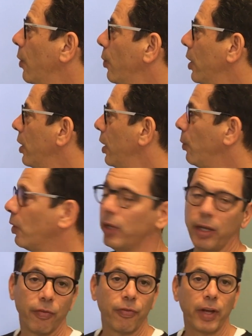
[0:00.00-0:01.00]
it really,
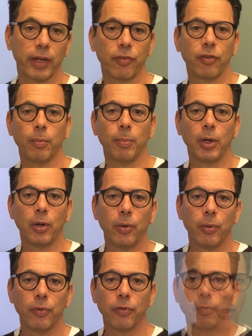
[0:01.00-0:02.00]
really affects the
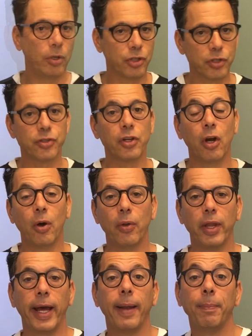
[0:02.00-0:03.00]
bones. Just
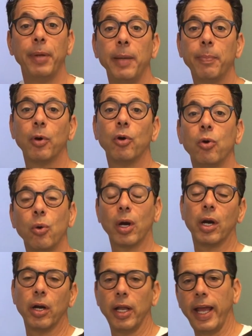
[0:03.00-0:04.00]
know that people who
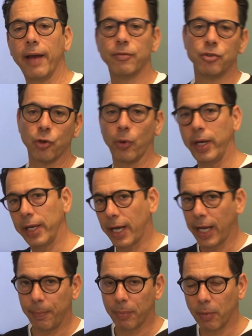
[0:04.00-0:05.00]
are have joint
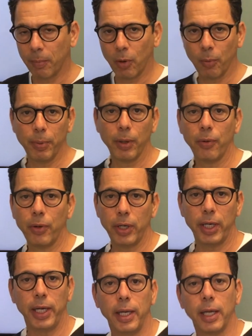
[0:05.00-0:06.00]

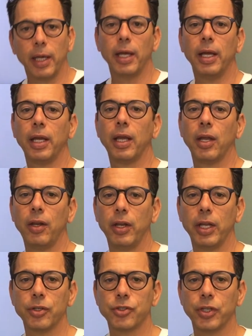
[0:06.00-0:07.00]
hypermobility
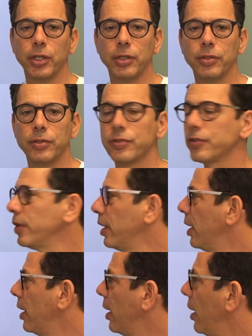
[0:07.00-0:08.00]
conditions,
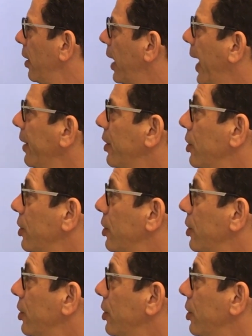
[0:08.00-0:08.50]
that